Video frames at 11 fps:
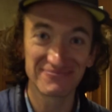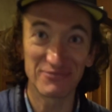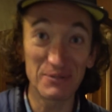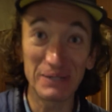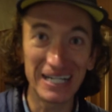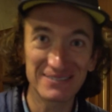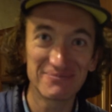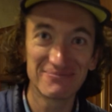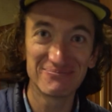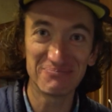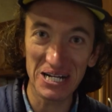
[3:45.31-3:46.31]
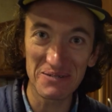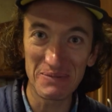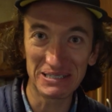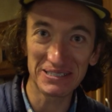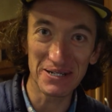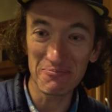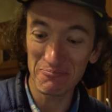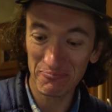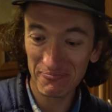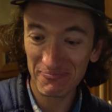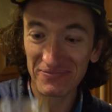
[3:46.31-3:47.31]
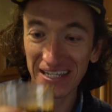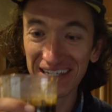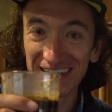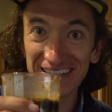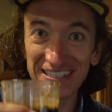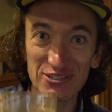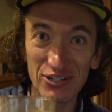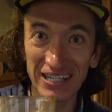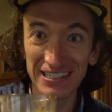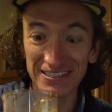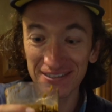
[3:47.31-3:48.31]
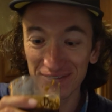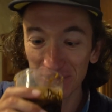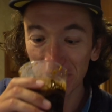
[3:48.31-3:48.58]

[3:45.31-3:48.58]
We're back. Minor misstep. Let's try this.